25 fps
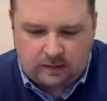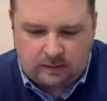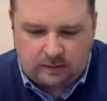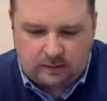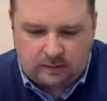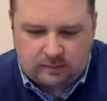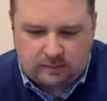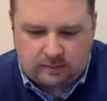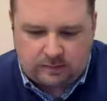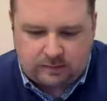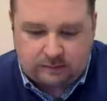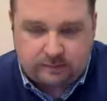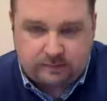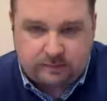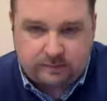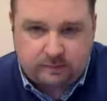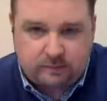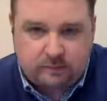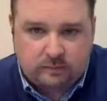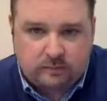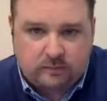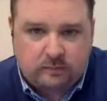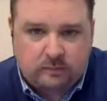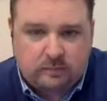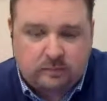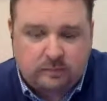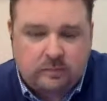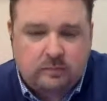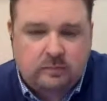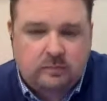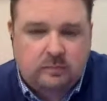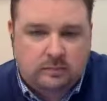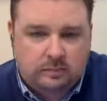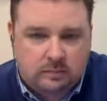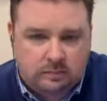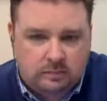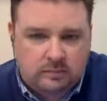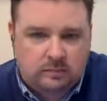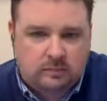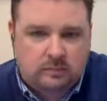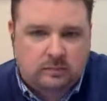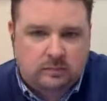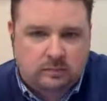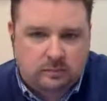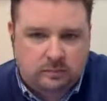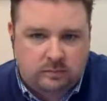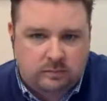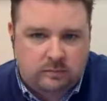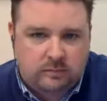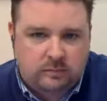
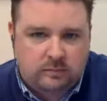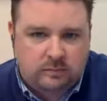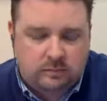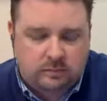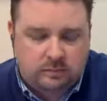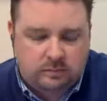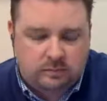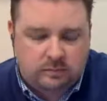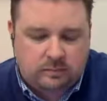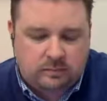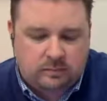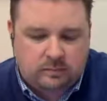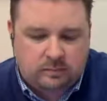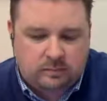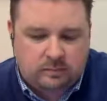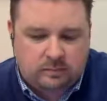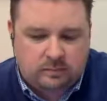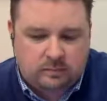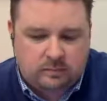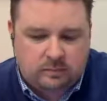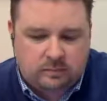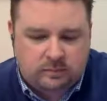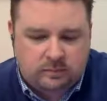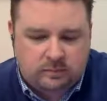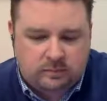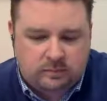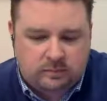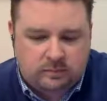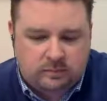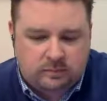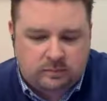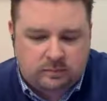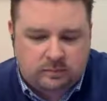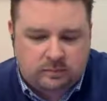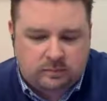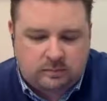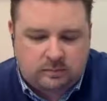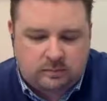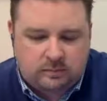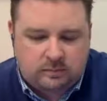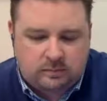(silent)